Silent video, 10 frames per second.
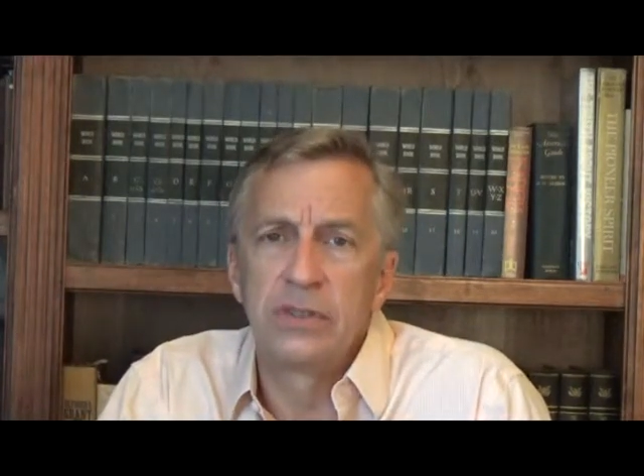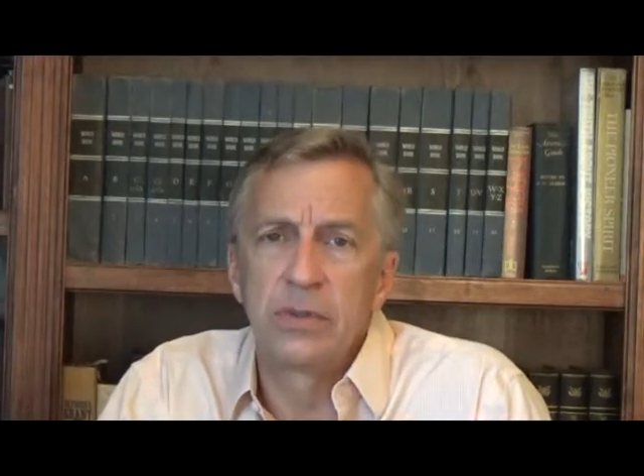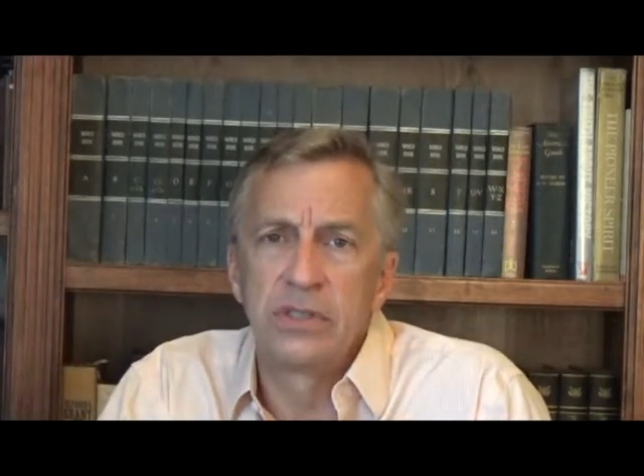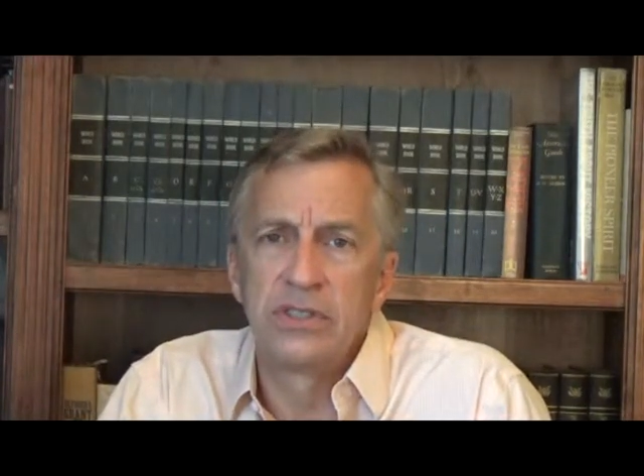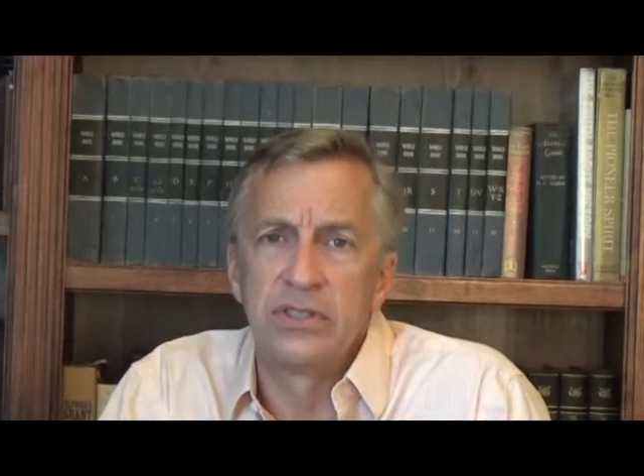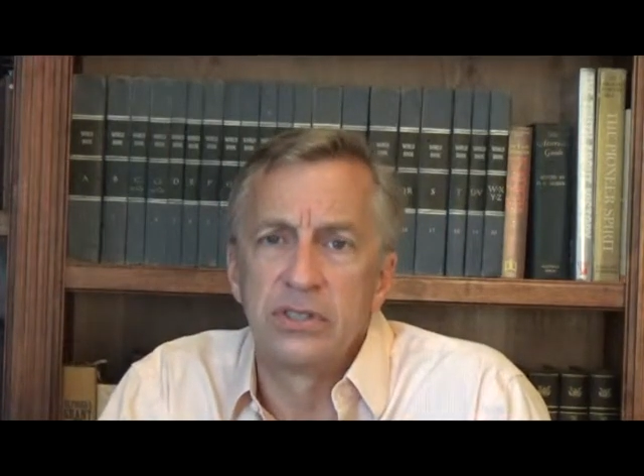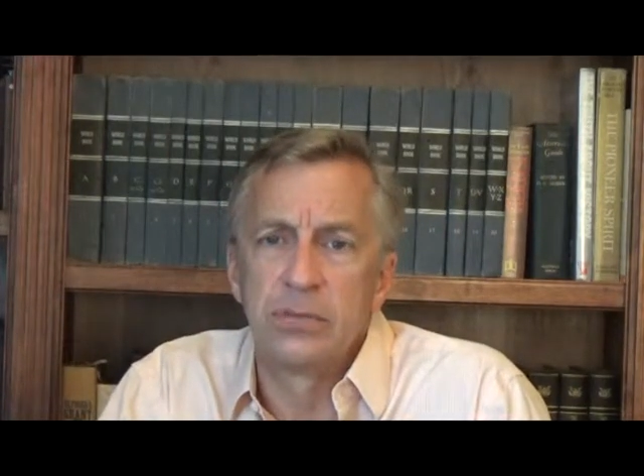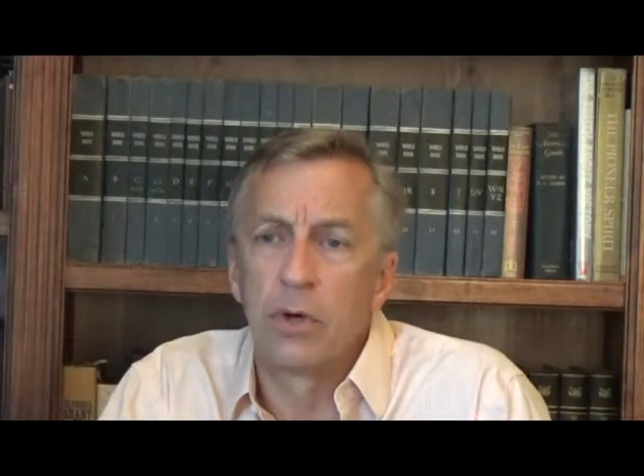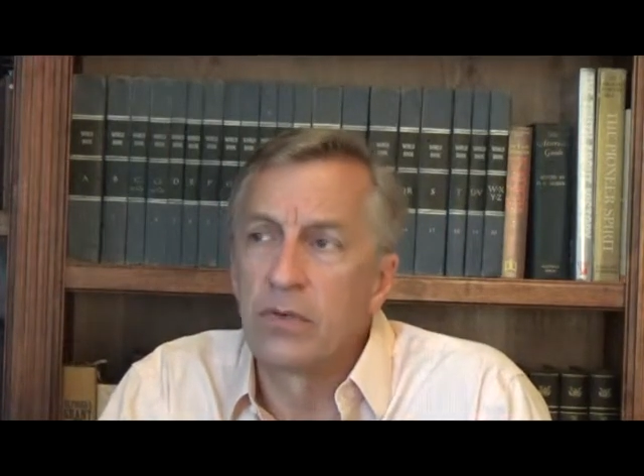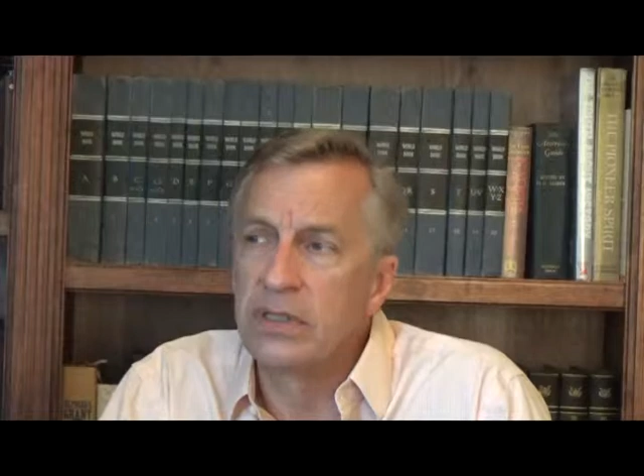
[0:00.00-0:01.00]

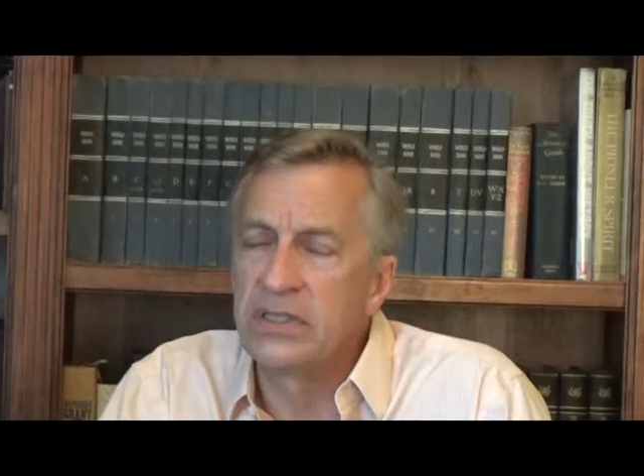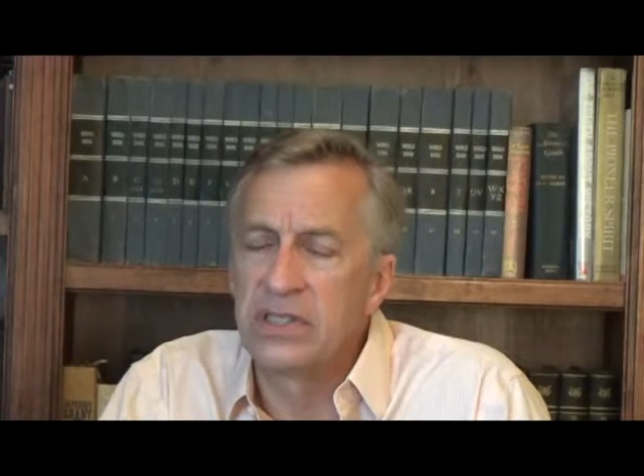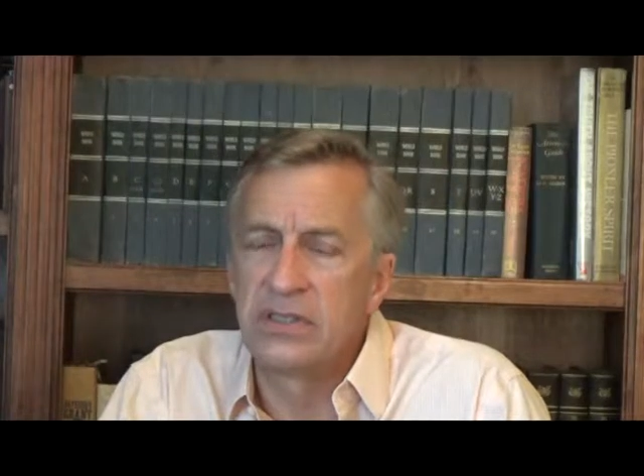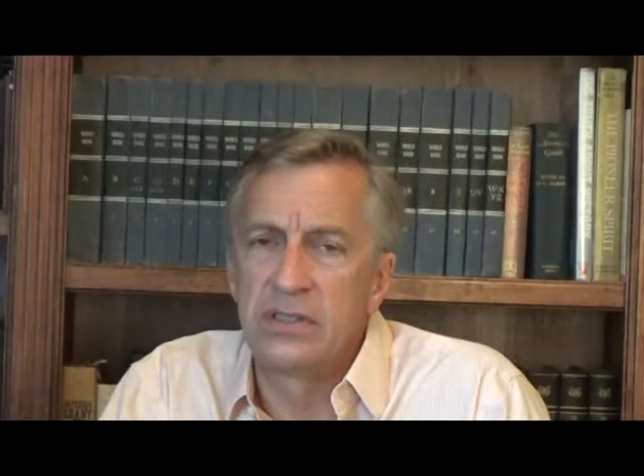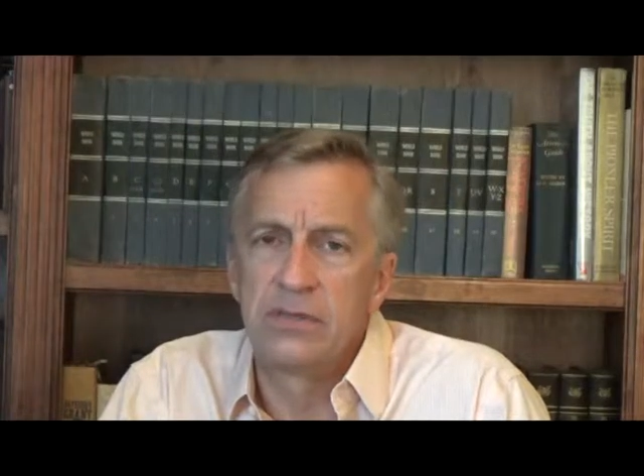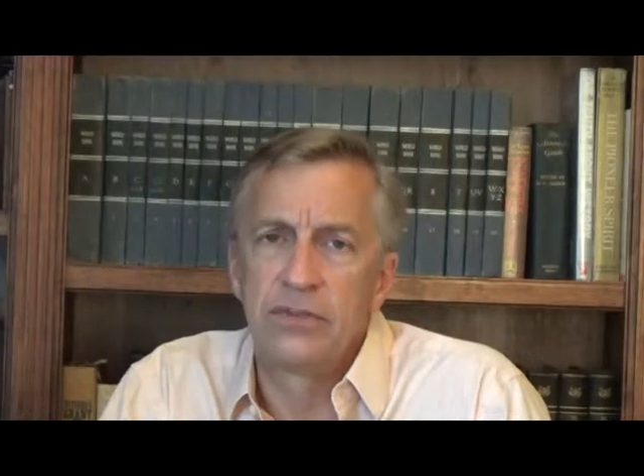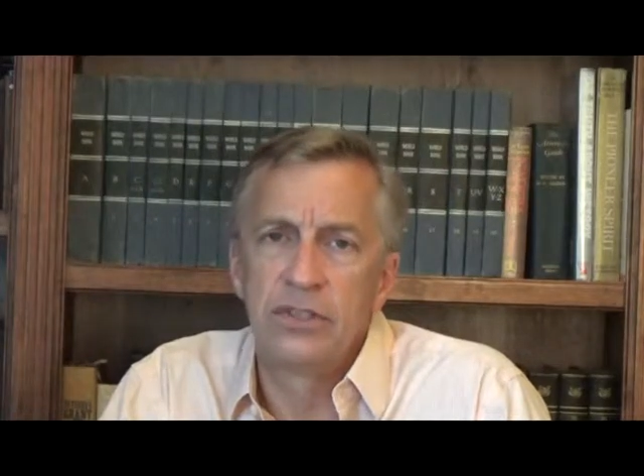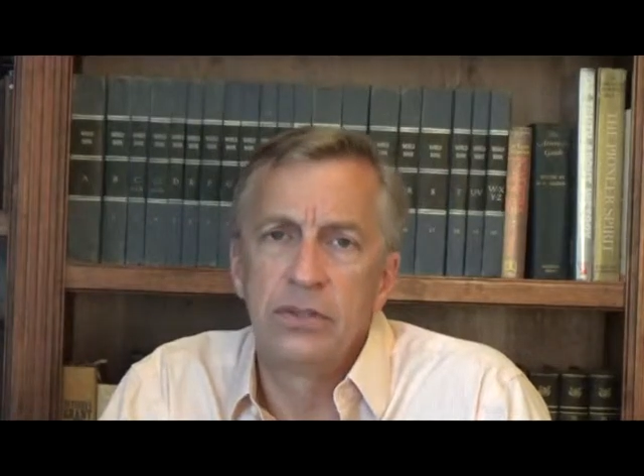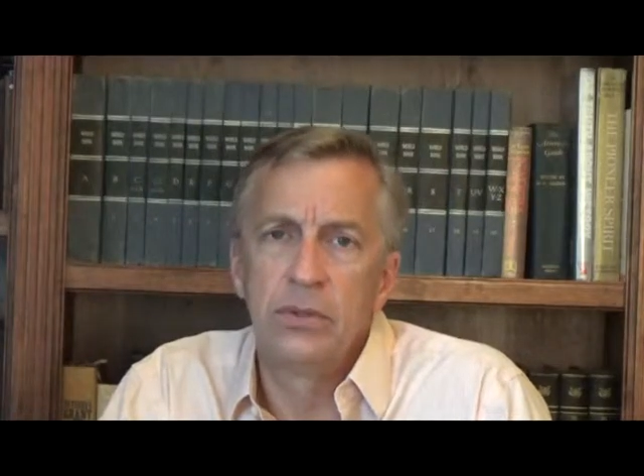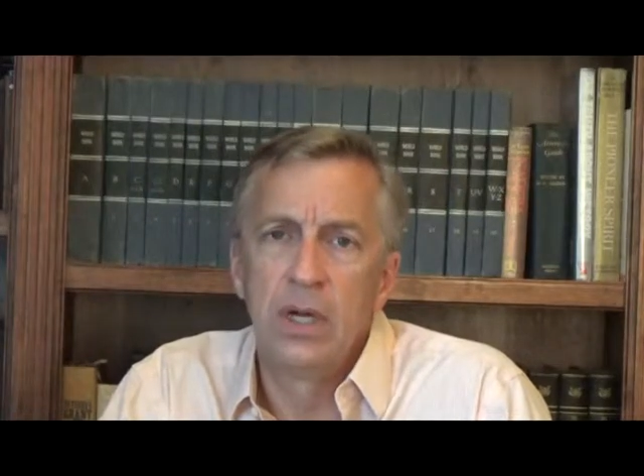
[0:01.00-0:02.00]
criticism, overly sensitive
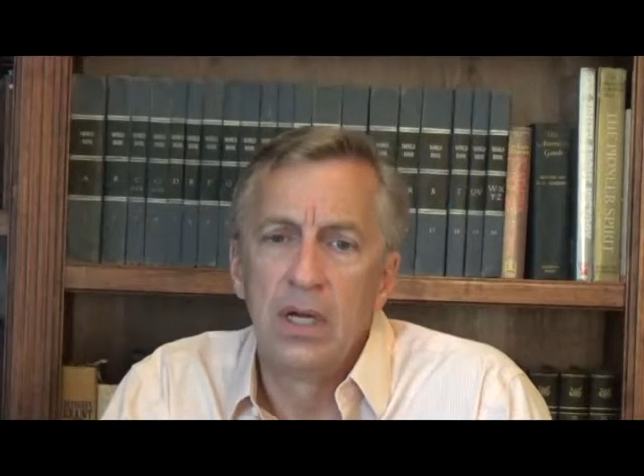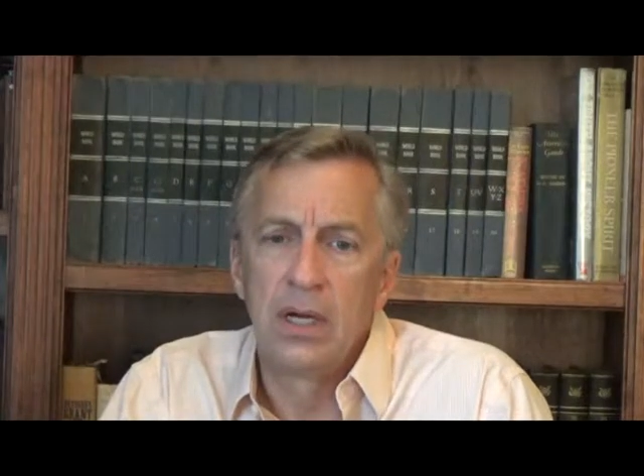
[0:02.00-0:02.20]
to